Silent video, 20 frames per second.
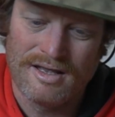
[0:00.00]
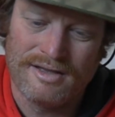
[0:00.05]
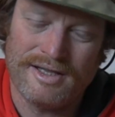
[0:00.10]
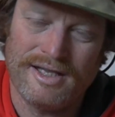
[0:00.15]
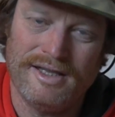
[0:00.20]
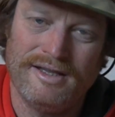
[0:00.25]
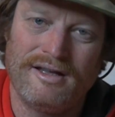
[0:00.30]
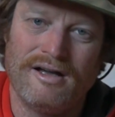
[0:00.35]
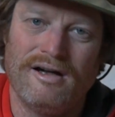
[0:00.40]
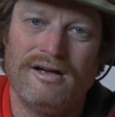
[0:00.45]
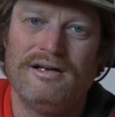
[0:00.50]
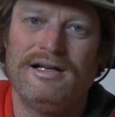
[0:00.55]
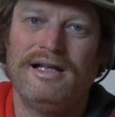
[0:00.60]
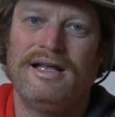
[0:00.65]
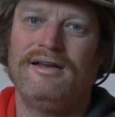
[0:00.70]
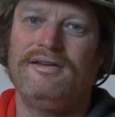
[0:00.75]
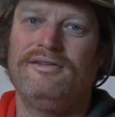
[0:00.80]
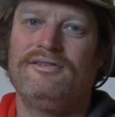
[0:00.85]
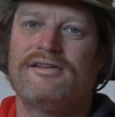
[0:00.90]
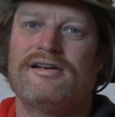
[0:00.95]
There you go,
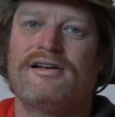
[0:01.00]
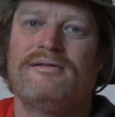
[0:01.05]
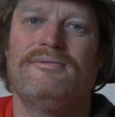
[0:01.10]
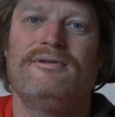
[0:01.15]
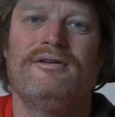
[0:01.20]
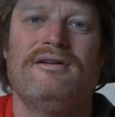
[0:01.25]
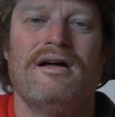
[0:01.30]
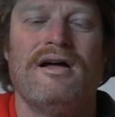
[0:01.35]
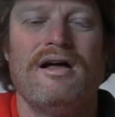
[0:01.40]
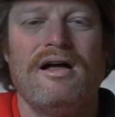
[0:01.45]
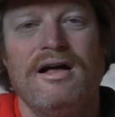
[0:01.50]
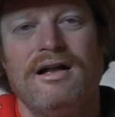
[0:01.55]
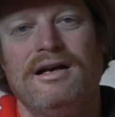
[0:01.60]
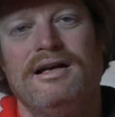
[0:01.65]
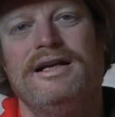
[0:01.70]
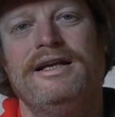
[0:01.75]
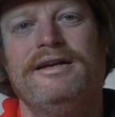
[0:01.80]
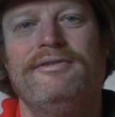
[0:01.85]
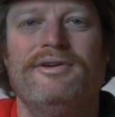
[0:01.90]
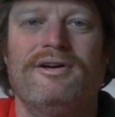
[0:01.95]
ladies and gentlemen.
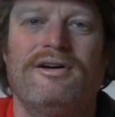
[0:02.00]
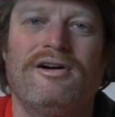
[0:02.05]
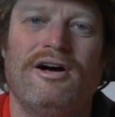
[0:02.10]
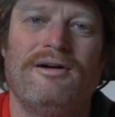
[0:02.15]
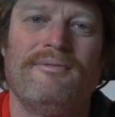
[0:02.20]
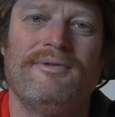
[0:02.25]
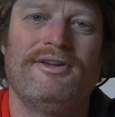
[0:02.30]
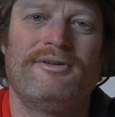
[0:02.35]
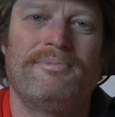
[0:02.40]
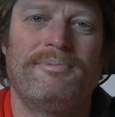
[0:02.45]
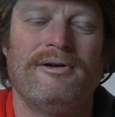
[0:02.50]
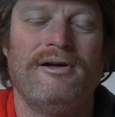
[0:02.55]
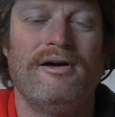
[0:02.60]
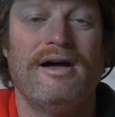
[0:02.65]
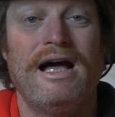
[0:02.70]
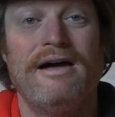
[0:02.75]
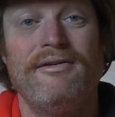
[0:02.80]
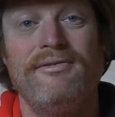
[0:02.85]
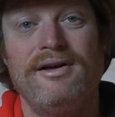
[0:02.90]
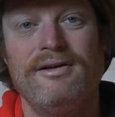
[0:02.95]
Leave your comments below.
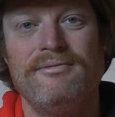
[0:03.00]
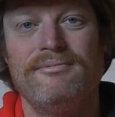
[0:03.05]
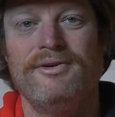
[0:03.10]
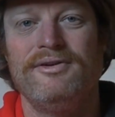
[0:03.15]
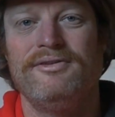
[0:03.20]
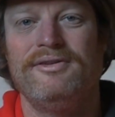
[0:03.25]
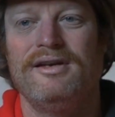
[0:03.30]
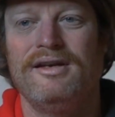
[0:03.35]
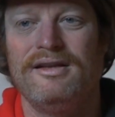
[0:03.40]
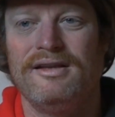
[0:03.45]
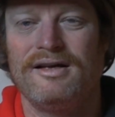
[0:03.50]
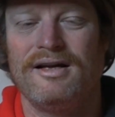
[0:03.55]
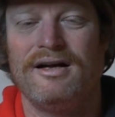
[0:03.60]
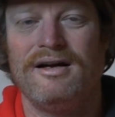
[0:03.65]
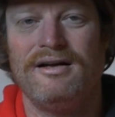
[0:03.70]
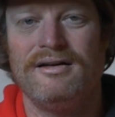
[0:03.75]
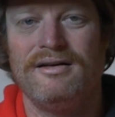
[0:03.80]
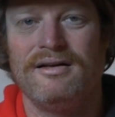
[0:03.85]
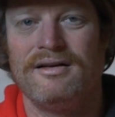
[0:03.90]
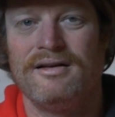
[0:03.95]
Have I missed anything
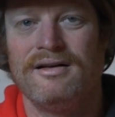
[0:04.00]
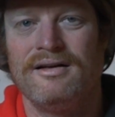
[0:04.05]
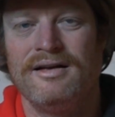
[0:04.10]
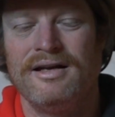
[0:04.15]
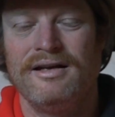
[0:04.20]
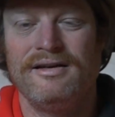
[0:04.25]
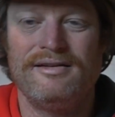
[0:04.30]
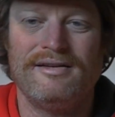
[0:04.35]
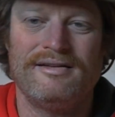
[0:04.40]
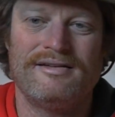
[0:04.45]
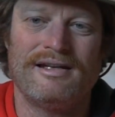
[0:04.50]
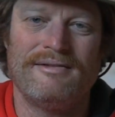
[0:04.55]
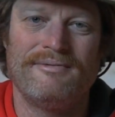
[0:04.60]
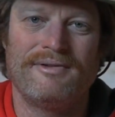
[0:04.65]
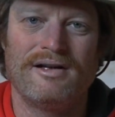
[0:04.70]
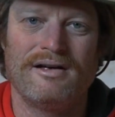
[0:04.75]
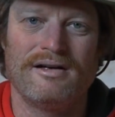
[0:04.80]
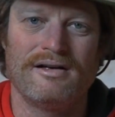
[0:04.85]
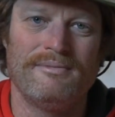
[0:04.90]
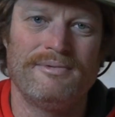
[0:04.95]
out? Is there
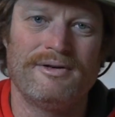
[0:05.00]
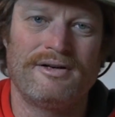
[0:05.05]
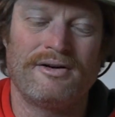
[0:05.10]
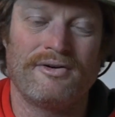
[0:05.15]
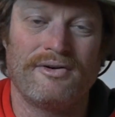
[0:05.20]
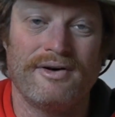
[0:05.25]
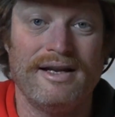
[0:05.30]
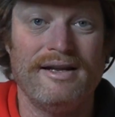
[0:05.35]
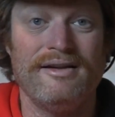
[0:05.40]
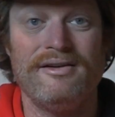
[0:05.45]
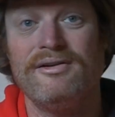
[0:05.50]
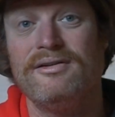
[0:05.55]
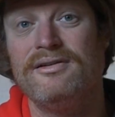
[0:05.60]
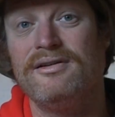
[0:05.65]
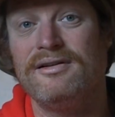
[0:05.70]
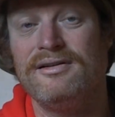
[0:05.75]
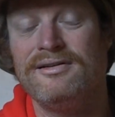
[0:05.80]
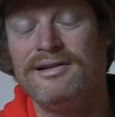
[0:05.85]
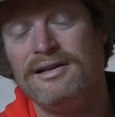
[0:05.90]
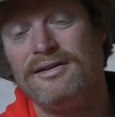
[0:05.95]
something a little bit crazy on
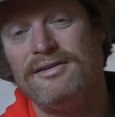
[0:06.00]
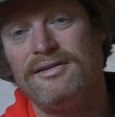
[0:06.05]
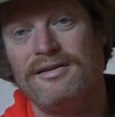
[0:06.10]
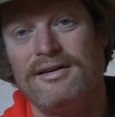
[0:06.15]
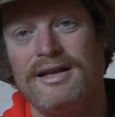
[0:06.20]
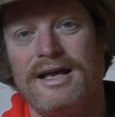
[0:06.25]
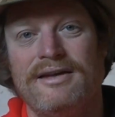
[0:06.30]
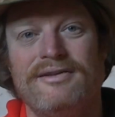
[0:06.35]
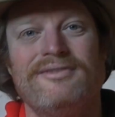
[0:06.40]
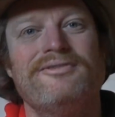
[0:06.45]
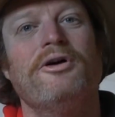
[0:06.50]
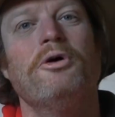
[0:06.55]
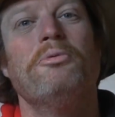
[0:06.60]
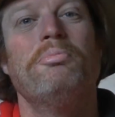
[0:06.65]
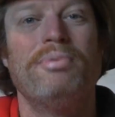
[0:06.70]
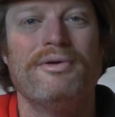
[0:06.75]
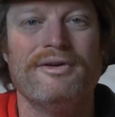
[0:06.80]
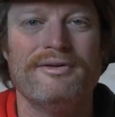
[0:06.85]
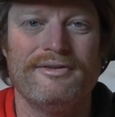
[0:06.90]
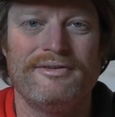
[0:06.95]
this list that has no
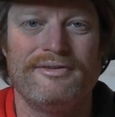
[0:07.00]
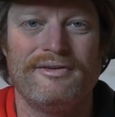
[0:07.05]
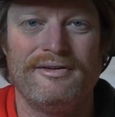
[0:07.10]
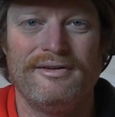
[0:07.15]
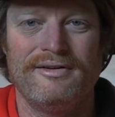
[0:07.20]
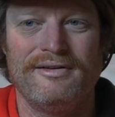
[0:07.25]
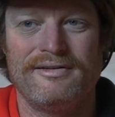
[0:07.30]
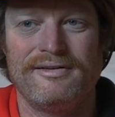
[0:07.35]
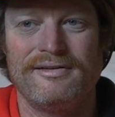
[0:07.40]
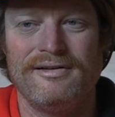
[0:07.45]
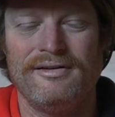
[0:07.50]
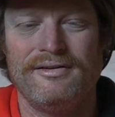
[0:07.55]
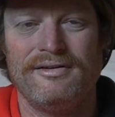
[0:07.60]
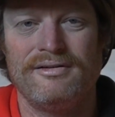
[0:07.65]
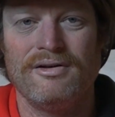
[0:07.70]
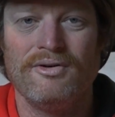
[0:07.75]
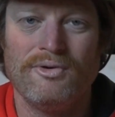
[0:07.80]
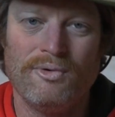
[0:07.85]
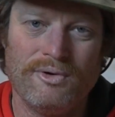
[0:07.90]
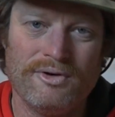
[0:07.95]
business on this
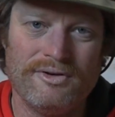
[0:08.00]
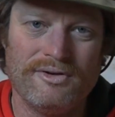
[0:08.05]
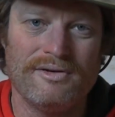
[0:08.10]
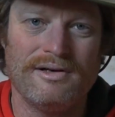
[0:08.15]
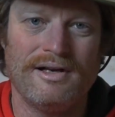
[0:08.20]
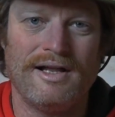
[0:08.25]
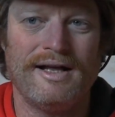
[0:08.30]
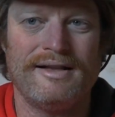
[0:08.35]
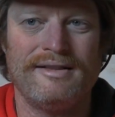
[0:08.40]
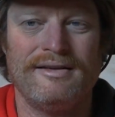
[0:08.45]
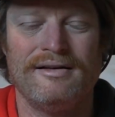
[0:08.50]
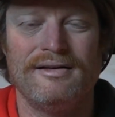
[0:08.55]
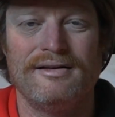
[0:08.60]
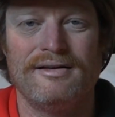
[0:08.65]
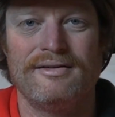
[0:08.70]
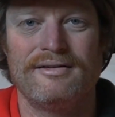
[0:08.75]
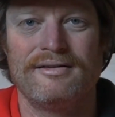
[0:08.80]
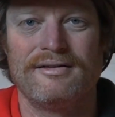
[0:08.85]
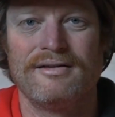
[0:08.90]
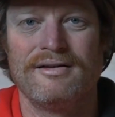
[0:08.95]
list? Or do you like the
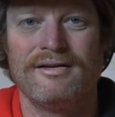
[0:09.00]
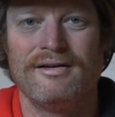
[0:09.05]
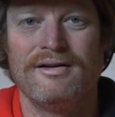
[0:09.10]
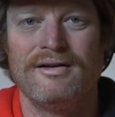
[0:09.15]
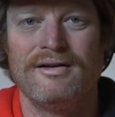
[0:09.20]
list?